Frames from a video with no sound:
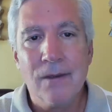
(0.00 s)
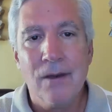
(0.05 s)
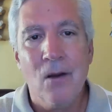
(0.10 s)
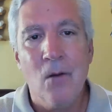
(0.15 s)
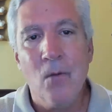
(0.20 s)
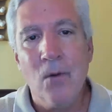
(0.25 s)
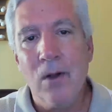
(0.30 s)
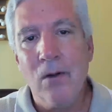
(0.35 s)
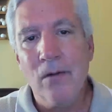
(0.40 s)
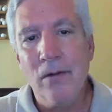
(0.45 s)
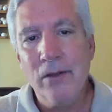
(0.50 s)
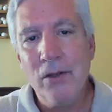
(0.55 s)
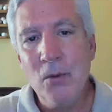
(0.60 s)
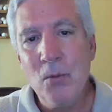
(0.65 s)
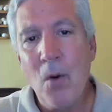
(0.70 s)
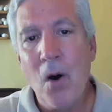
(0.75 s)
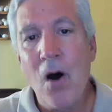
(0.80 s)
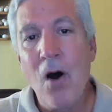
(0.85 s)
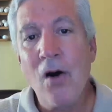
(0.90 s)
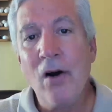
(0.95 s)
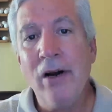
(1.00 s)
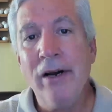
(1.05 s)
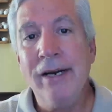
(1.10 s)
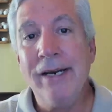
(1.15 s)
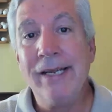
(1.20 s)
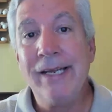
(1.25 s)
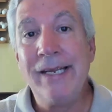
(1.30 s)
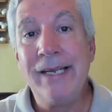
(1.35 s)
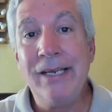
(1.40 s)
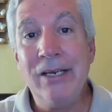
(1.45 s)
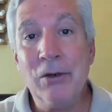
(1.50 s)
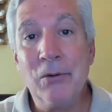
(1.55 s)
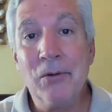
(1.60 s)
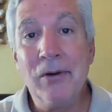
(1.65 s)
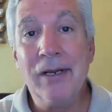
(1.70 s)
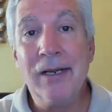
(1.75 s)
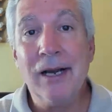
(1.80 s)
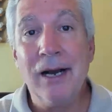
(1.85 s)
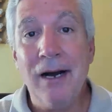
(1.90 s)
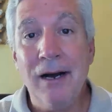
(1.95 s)
Well, you aren't
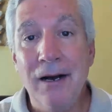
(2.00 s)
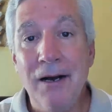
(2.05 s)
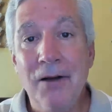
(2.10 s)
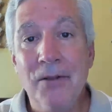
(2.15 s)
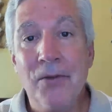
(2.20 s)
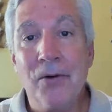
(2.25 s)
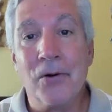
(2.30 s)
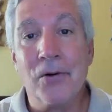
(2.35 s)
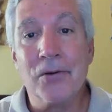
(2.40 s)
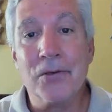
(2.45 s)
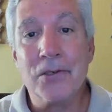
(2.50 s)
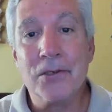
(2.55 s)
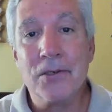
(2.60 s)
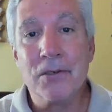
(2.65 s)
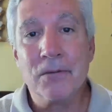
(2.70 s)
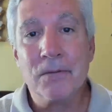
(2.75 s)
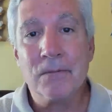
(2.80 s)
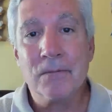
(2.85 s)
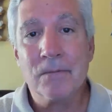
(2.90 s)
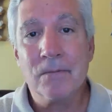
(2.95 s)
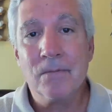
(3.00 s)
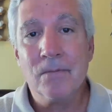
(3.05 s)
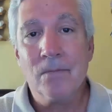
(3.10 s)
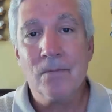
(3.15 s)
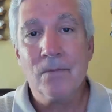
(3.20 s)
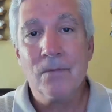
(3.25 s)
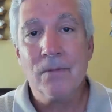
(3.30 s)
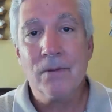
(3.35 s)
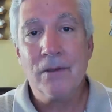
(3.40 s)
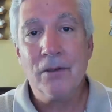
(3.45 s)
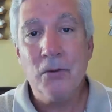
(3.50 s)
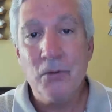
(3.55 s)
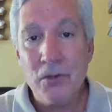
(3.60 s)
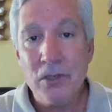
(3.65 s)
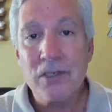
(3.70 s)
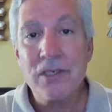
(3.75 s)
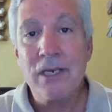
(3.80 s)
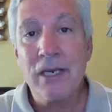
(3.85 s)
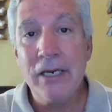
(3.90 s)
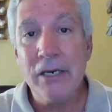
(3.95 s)
hearing others. You
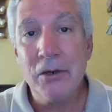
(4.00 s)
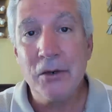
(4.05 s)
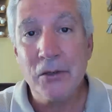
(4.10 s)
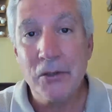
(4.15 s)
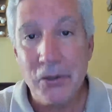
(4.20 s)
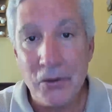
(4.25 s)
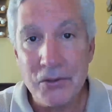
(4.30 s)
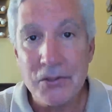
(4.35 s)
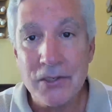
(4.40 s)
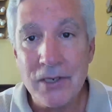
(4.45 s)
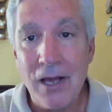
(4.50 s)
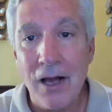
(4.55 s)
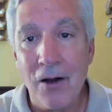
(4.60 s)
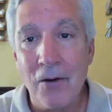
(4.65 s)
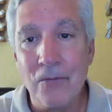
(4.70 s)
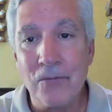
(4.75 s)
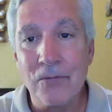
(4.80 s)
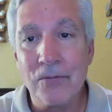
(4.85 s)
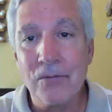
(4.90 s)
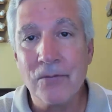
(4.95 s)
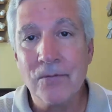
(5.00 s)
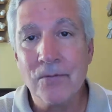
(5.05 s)
just hear yourself.